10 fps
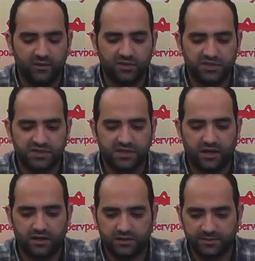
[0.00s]
which is the
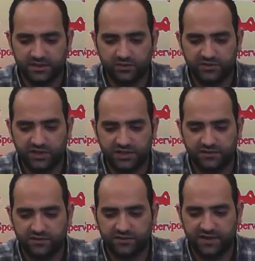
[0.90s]
ultimate
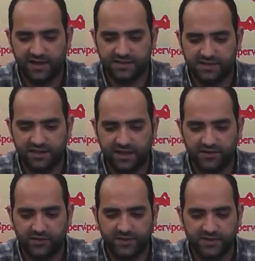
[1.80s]
objective of fasting
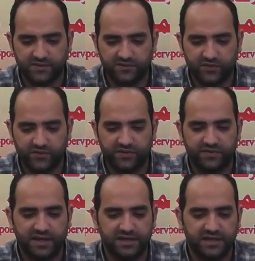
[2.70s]
and a reason for the
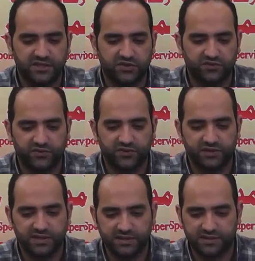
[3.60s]
validation of good
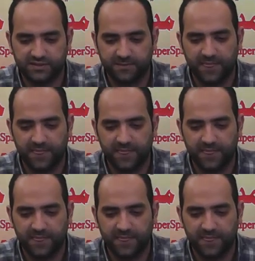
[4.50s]
deeds.